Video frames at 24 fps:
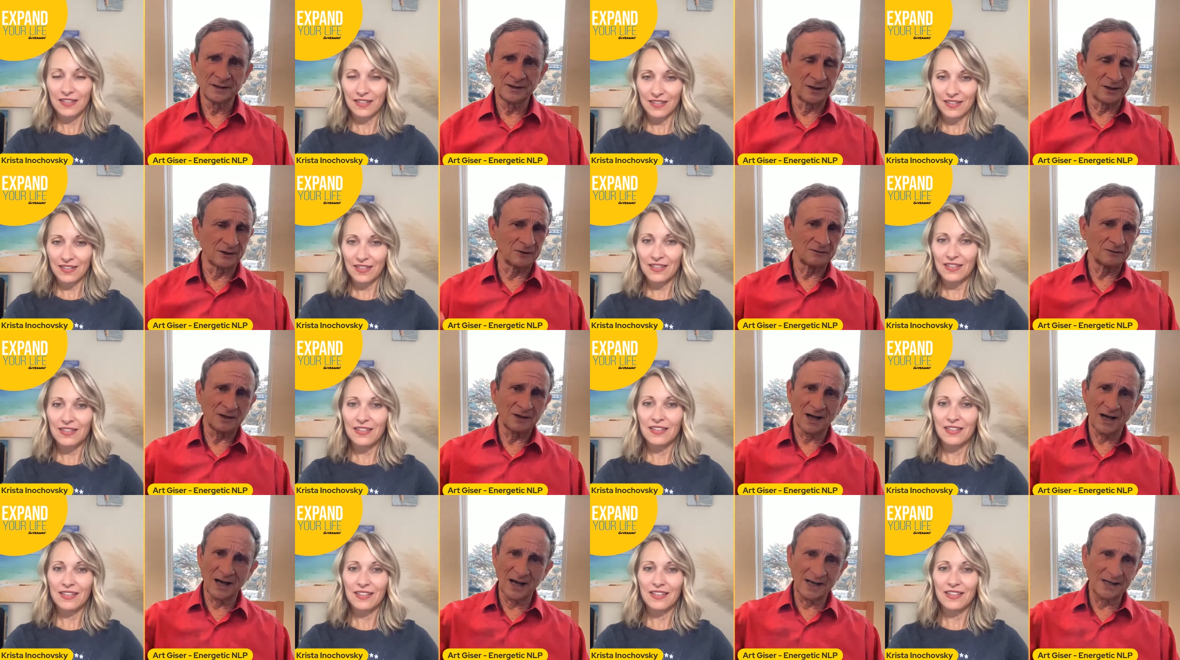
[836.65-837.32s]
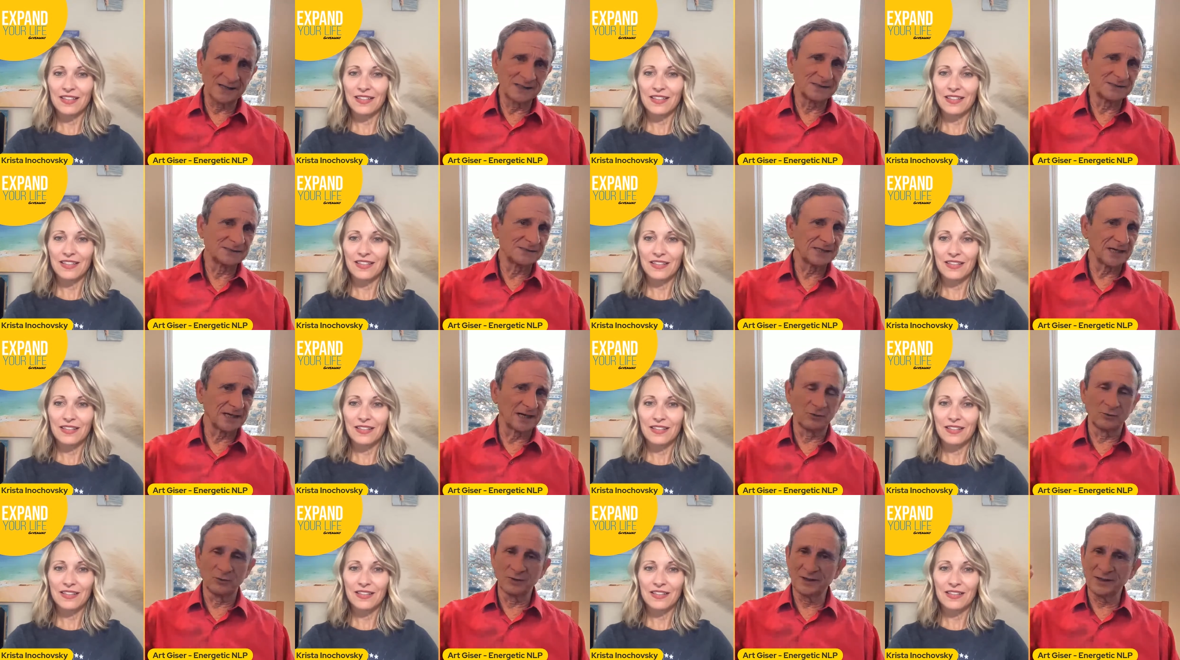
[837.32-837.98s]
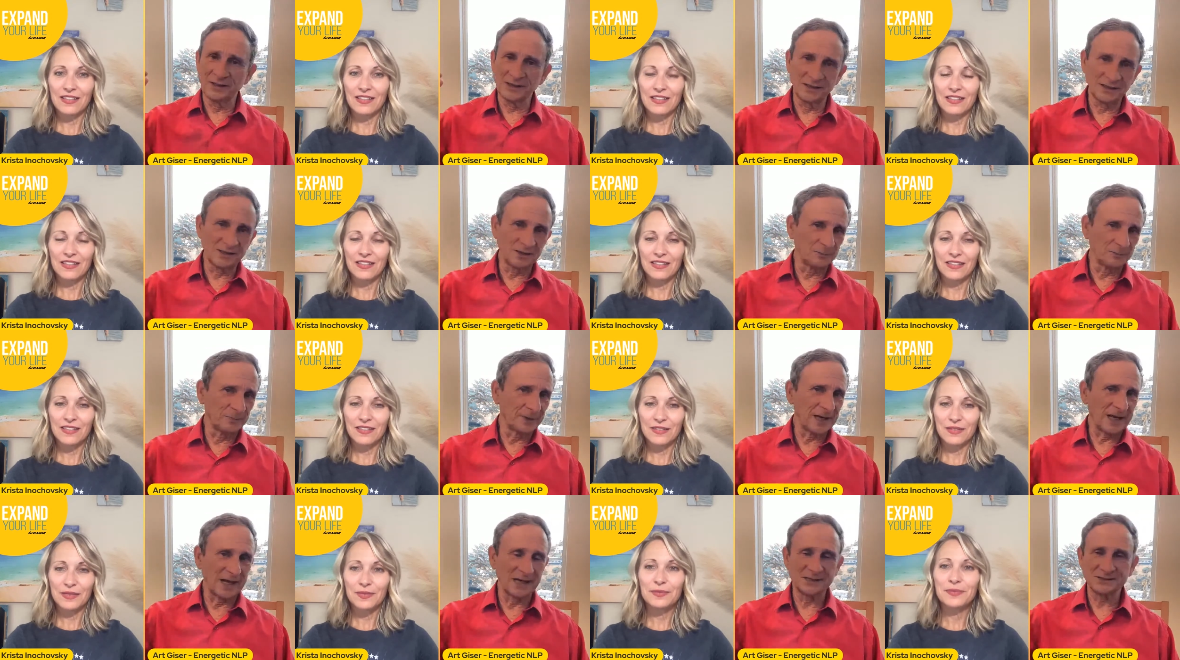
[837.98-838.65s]
Speaker 1: they're high integrity
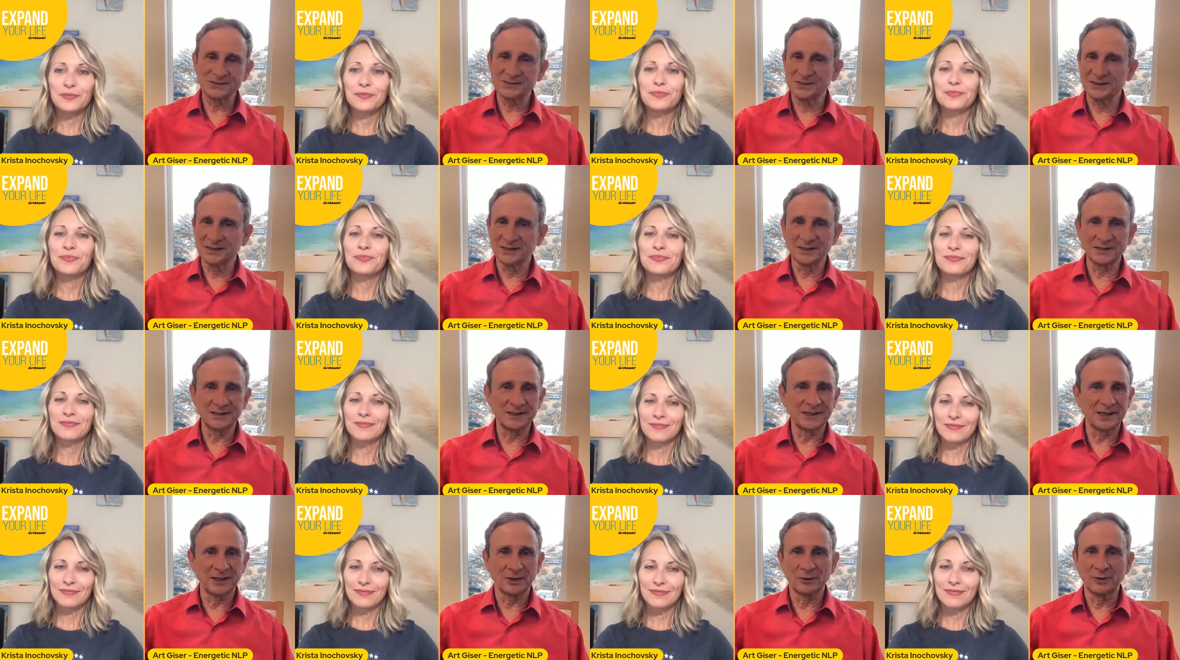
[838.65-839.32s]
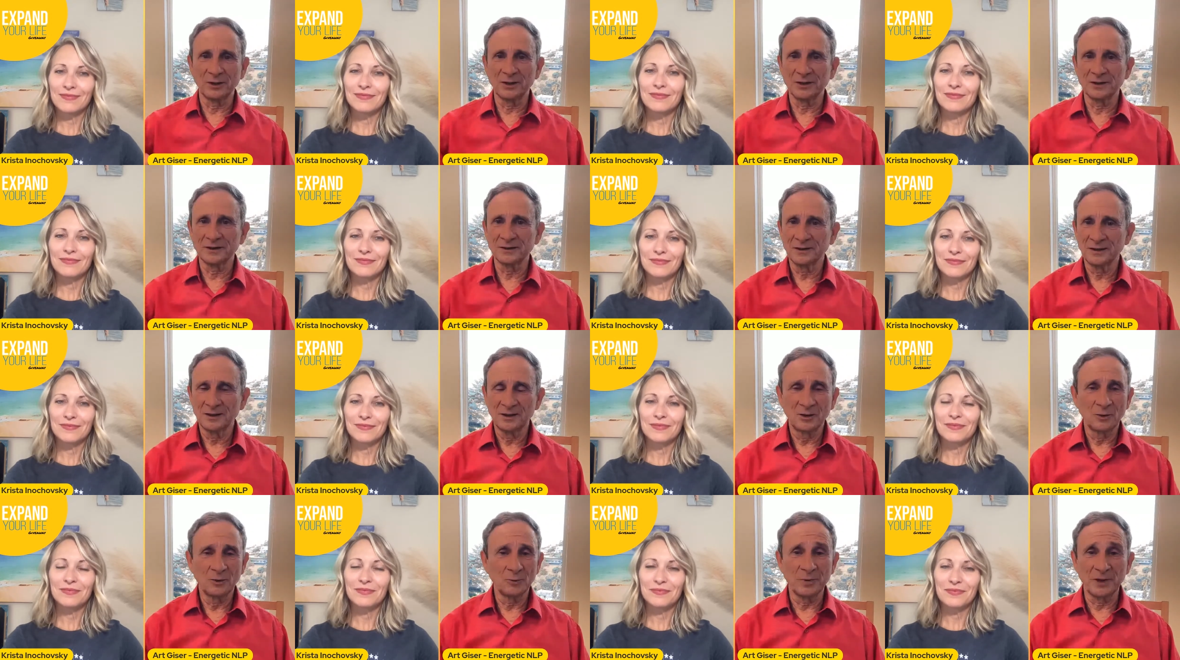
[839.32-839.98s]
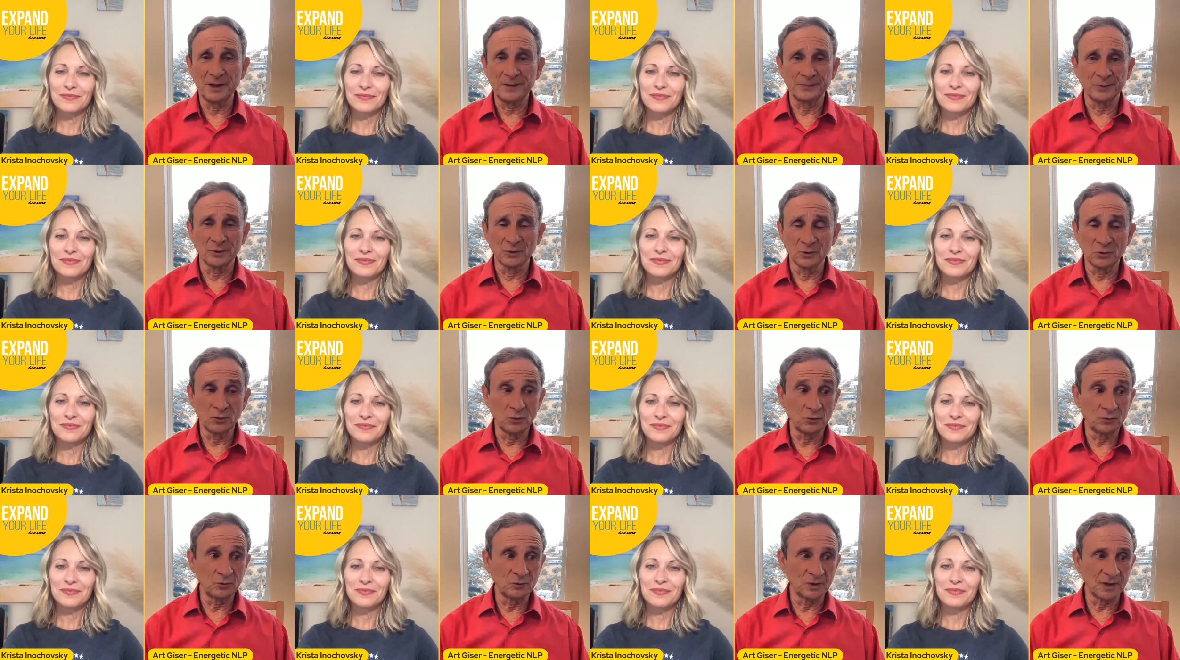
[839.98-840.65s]
compassionate caring people
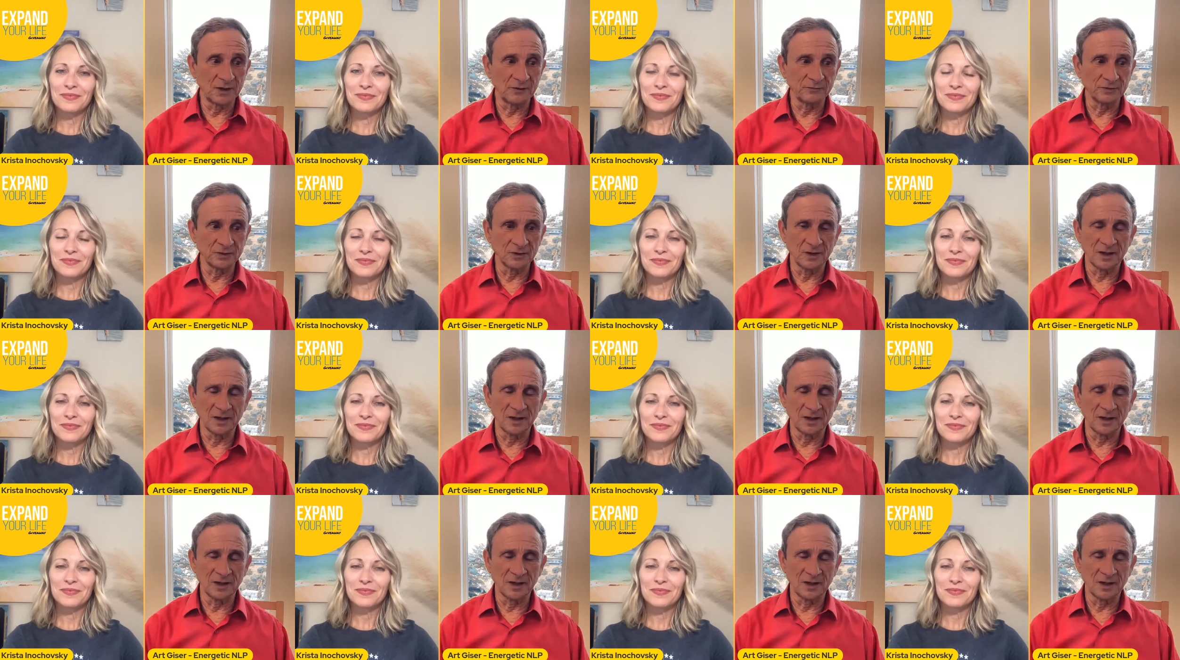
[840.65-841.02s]
who have a